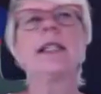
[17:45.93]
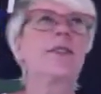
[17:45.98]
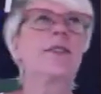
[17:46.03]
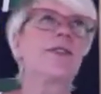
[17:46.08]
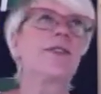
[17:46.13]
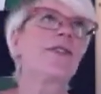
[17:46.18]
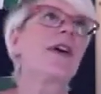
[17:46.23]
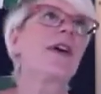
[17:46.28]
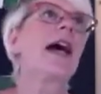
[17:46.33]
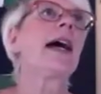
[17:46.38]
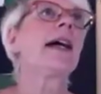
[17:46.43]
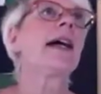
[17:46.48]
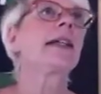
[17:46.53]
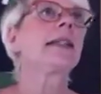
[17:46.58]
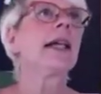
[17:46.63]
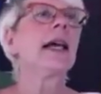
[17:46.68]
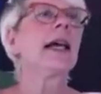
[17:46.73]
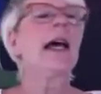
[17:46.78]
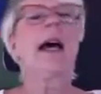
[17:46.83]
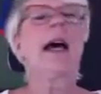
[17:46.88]
In
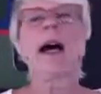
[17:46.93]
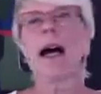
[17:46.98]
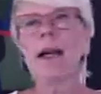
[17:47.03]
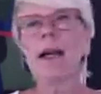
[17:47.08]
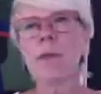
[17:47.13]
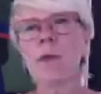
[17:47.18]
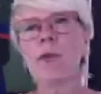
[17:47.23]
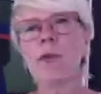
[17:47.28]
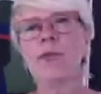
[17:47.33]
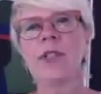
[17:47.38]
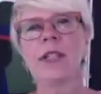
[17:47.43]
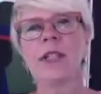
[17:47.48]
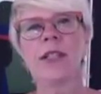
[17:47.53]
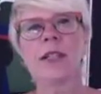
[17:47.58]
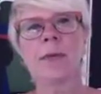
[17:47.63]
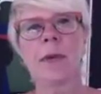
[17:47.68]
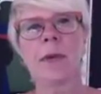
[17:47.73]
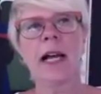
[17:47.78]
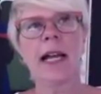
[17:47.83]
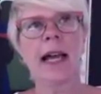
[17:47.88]
fact, I moved
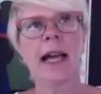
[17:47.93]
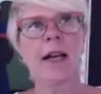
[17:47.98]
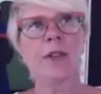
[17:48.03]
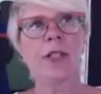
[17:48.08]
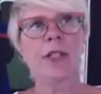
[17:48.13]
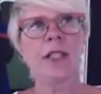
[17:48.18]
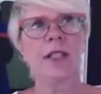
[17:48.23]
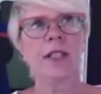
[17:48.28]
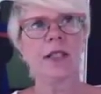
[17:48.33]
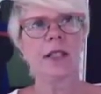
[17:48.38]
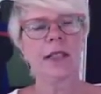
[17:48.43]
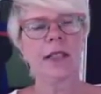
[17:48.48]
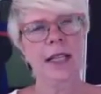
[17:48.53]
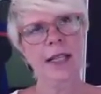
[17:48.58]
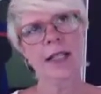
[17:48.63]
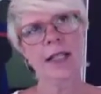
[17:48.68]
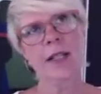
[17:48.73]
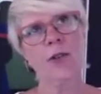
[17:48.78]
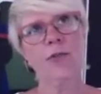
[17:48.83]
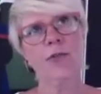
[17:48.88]
into my house
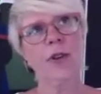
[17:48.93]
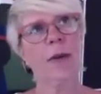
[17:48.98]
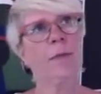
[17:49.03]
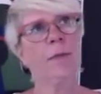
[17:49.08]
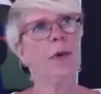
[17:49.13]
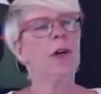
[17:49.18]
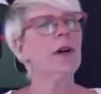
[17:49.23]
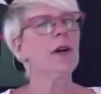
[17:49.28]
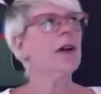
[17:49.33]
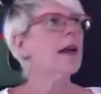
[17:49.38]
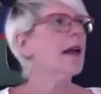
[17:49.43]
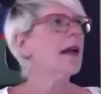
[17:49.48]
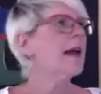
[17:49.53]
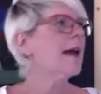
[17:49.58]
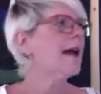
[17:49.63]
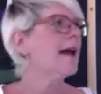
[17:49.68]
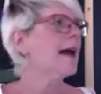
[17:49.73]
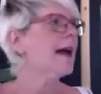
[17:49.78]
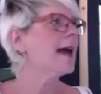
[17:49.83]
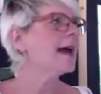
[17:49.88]
last November,
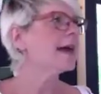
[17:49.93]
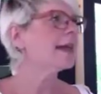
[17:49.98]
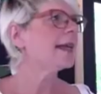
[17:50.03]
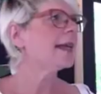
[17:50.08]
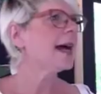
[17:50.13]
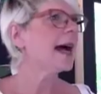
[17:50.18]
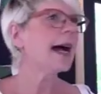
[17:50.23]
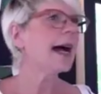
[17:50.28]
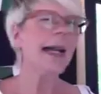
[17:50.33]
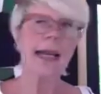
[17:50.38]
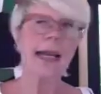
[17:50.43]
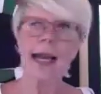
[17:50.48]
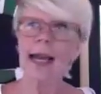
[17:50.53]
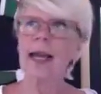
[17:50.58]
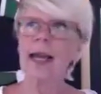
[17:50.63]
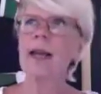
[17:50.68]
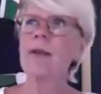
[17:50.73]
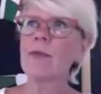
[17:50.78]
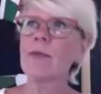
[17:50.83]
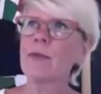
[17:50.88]
and I
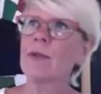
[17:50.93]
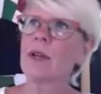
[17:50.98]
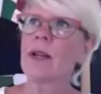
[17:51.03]
have,